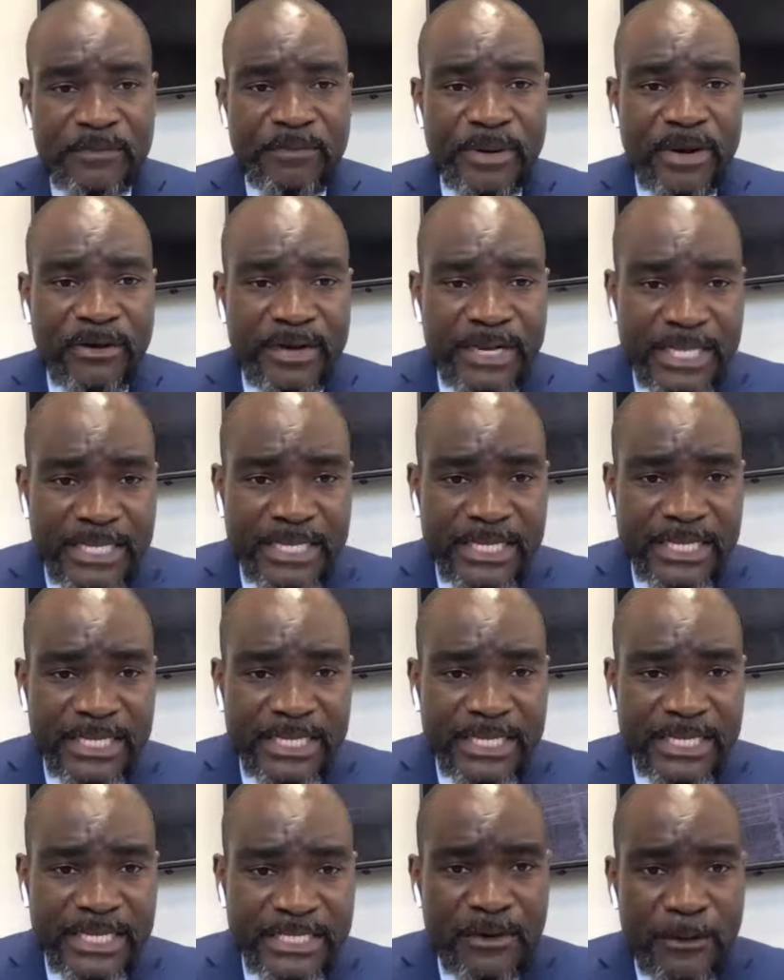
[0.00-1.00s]
powerless
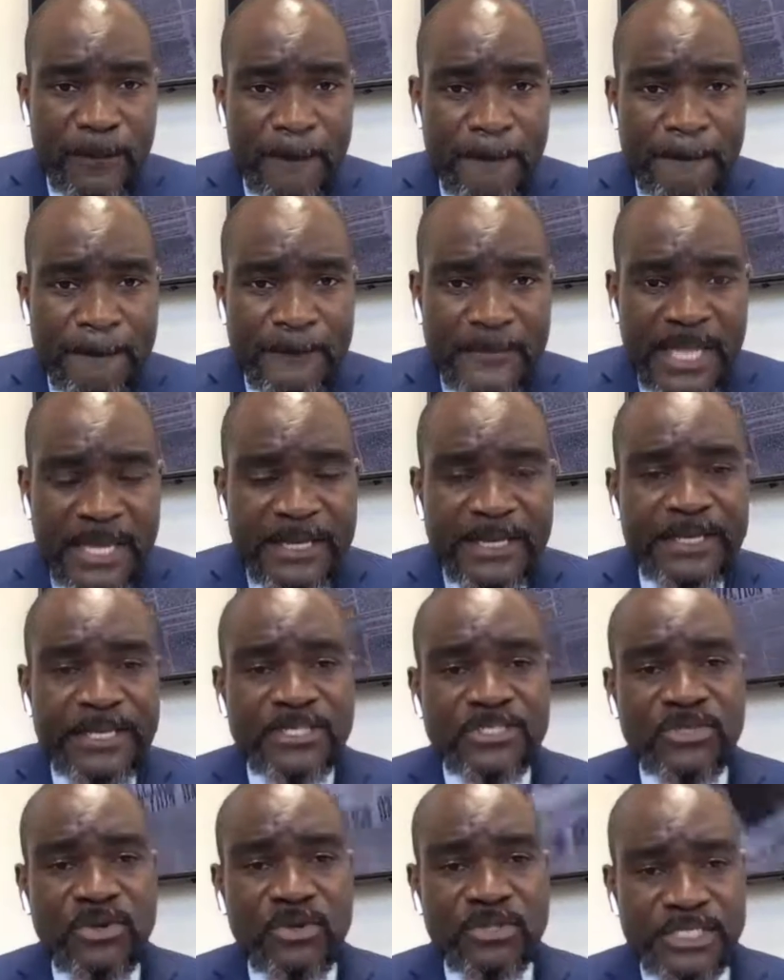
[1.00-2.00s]
at all.
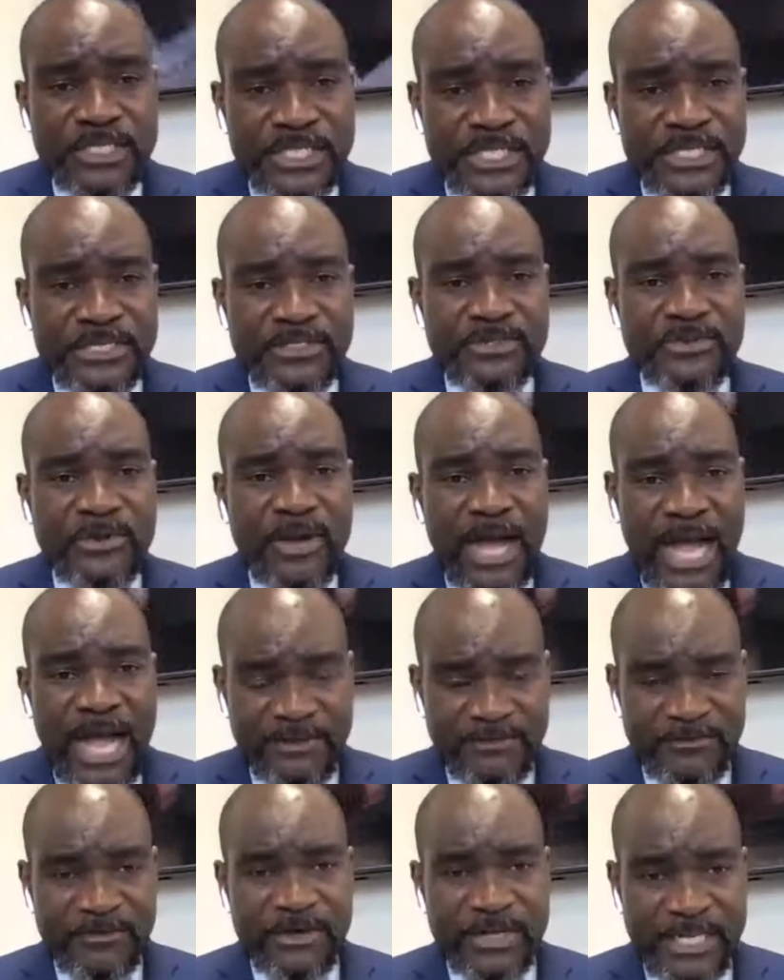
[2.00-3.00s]
Let us continue
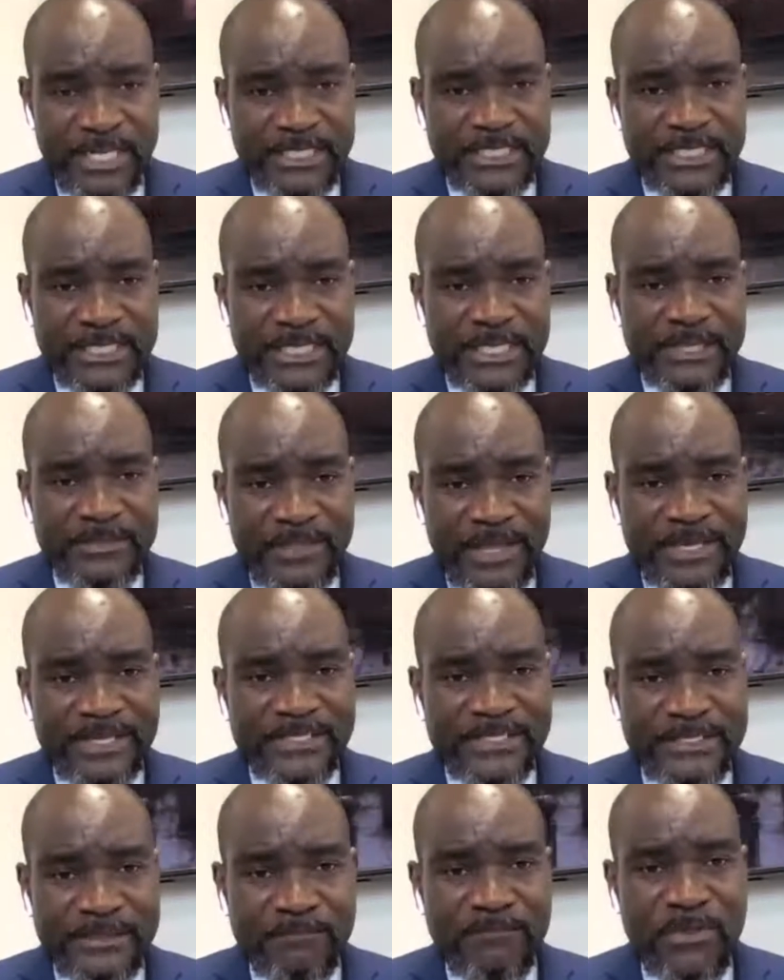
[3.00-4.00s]
advocating. That
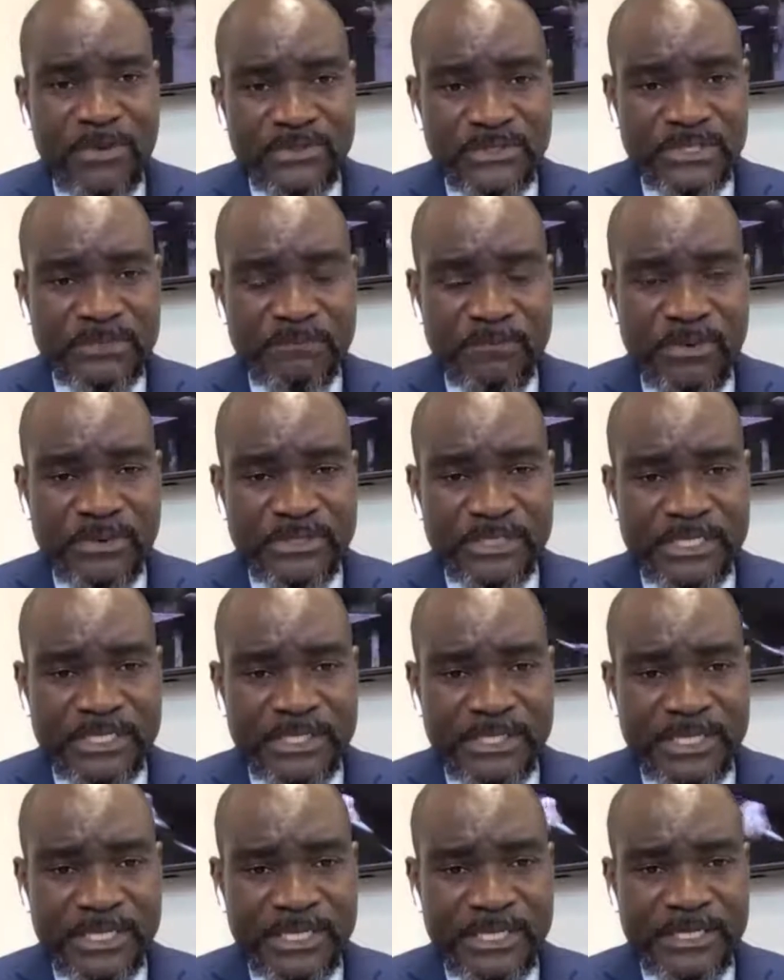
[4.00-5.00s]
is the most
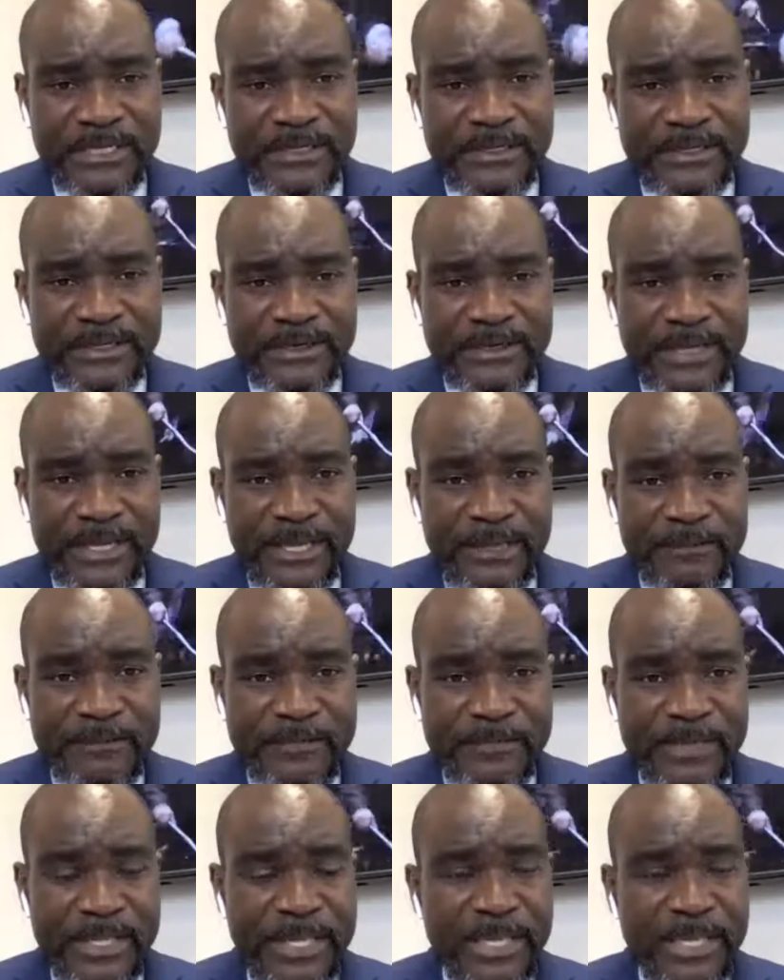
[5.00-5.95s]
important thing. Okay.